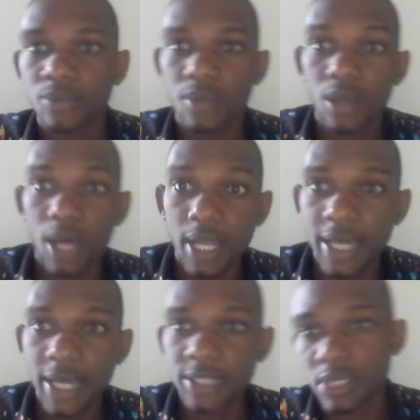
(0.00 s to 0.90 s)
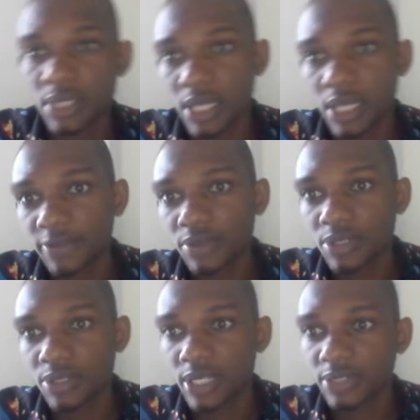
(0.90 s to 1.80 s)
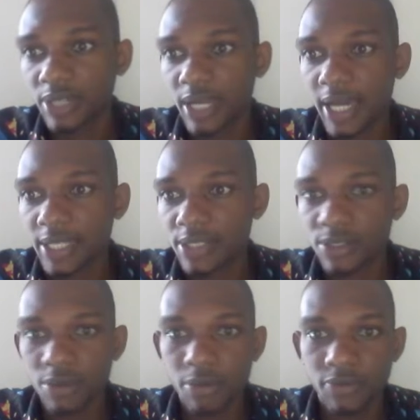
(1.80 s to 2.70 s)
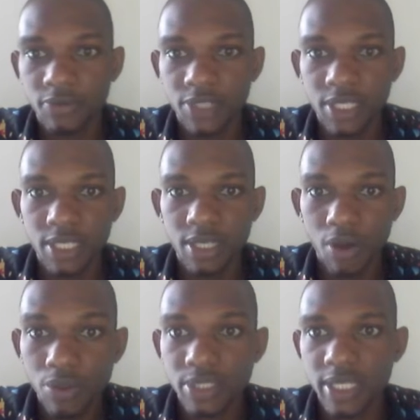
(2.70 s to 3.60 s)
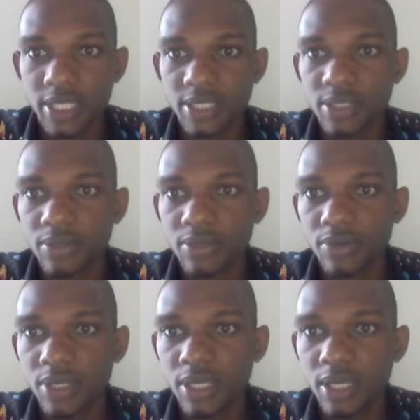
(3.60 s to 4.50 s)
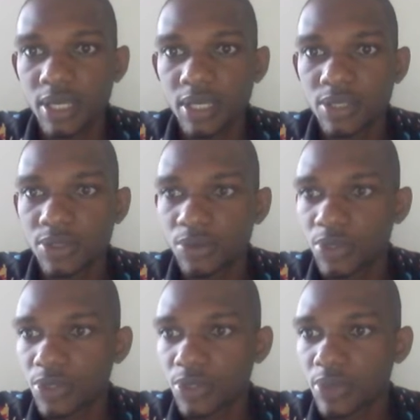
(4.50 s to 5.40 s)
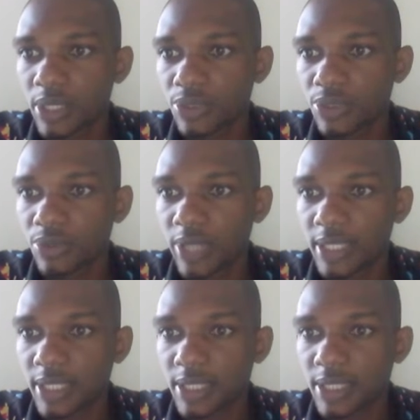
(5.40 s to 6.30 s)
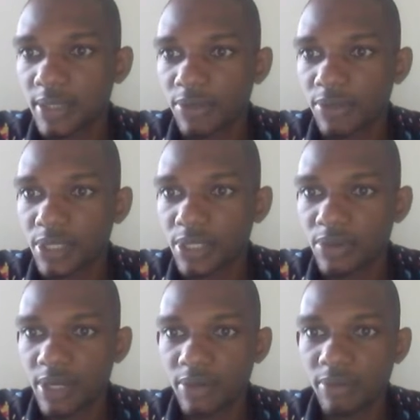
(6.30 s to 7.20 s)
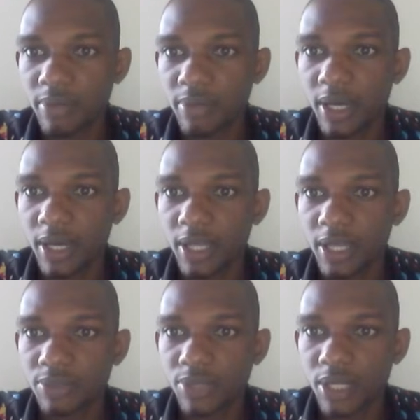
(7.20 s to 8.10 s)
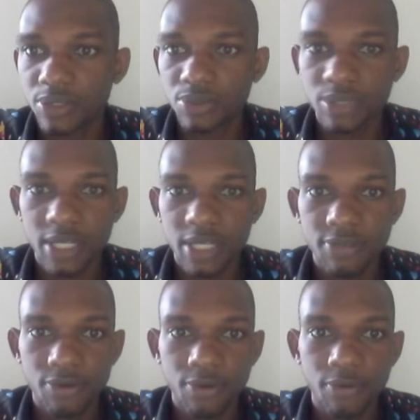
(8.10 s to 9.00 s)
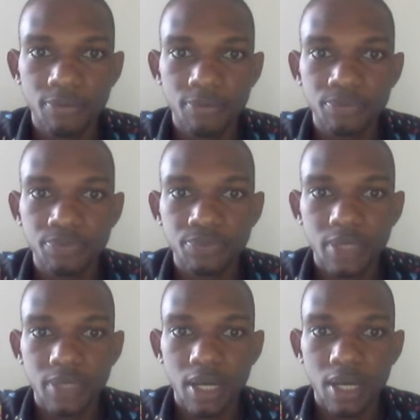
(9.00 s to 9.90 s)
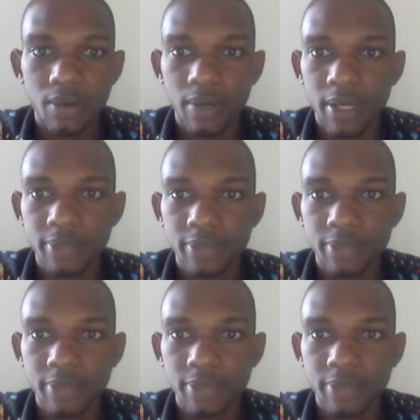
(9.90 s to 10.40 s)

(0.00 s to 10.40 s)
align to the left or centralize some of the contents. Okay, so just quickly do that for the serial number, and we can do that for our